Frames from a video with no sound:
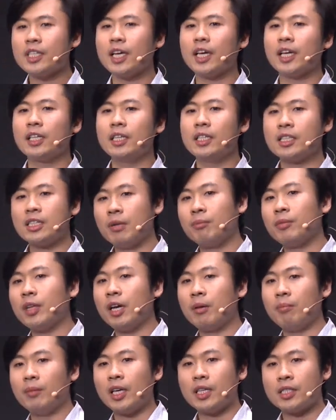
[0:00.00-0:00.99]
likely
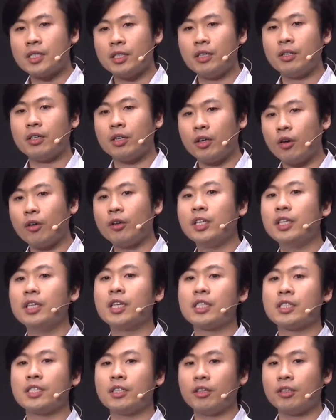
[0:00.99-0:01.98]
sometime next year, early
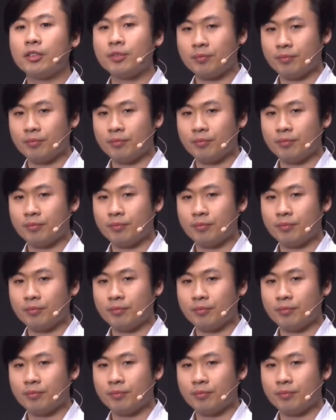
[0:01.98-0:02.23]
next year.